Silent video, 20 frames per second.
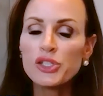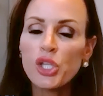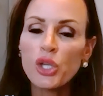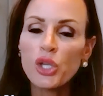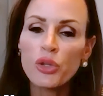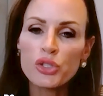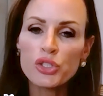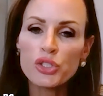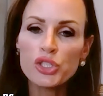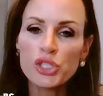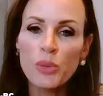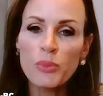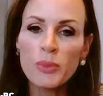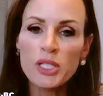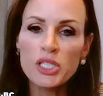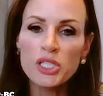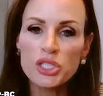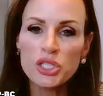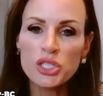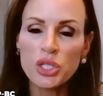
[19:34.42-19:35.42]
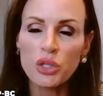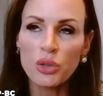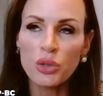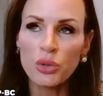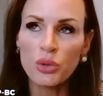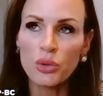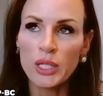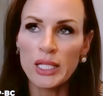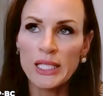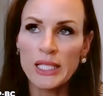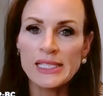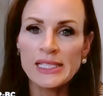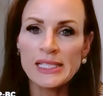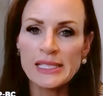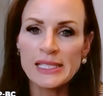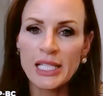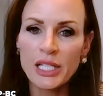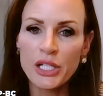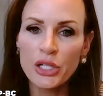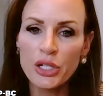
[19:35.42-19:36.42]
so there's so much to
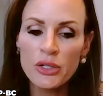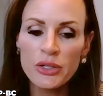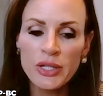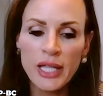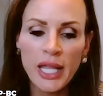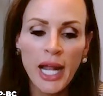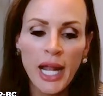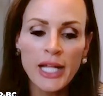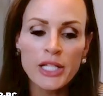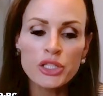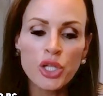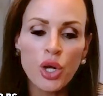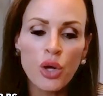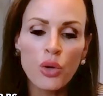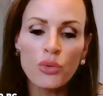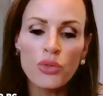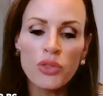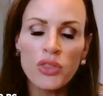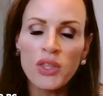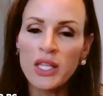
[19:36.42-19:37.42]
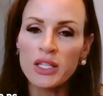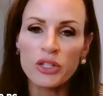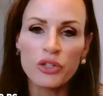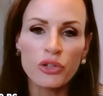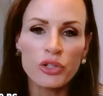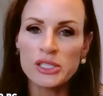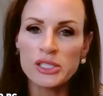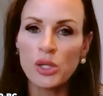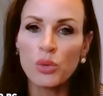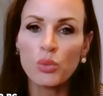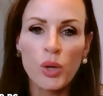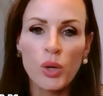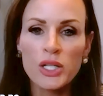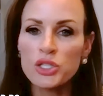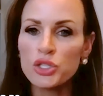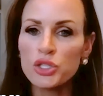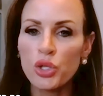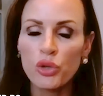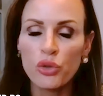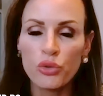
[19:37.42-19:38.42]
consider that I don't think there is a
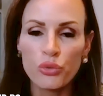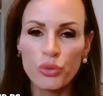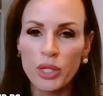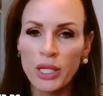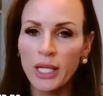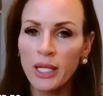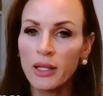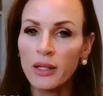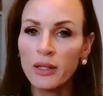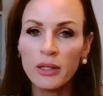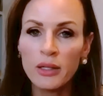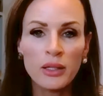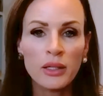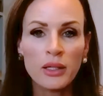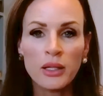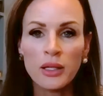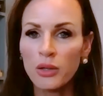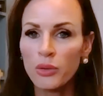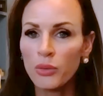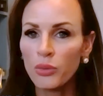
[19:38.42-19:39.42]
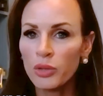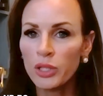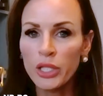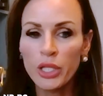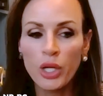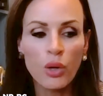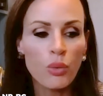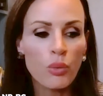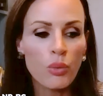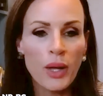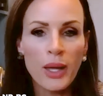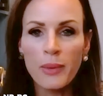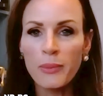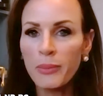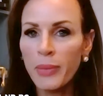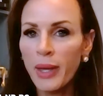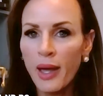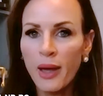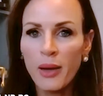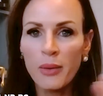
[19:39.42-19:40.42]
1, 2, 3,
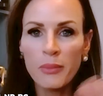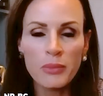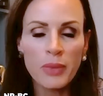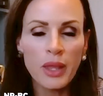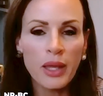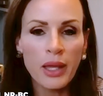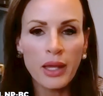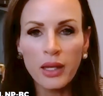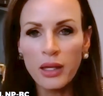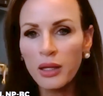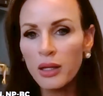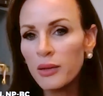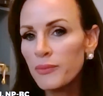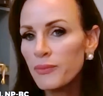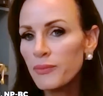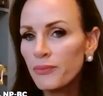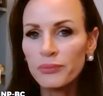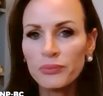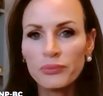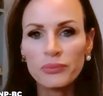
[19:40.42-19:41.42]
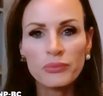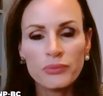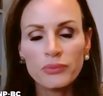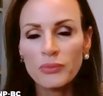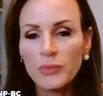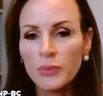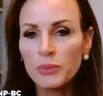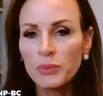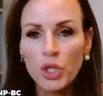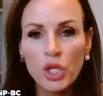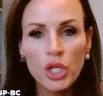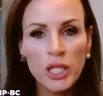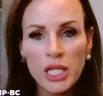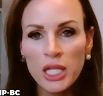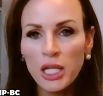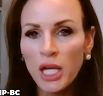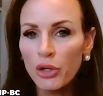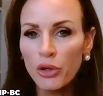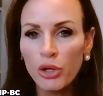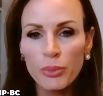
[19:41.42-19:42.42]
wham bam, like
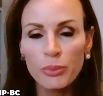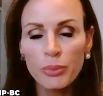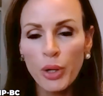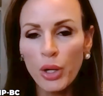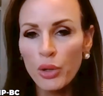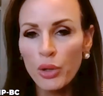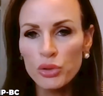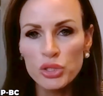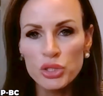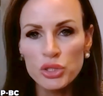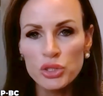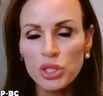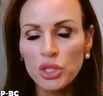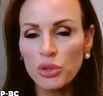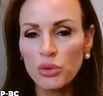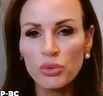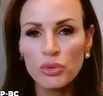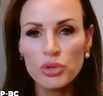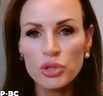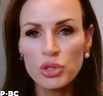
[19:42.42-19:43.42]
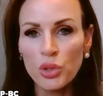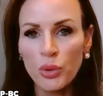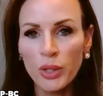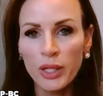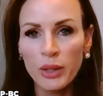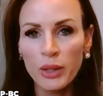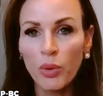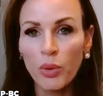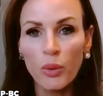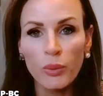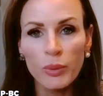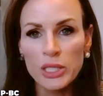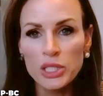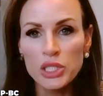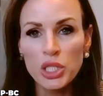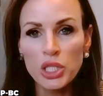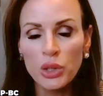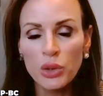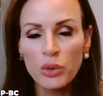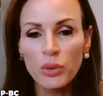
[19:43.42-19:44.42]
cookie cutter approach to doing what we
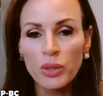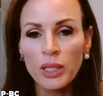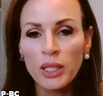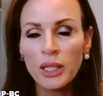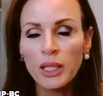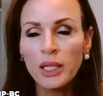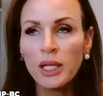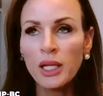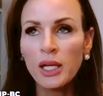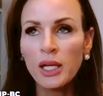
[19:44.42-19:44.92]
do.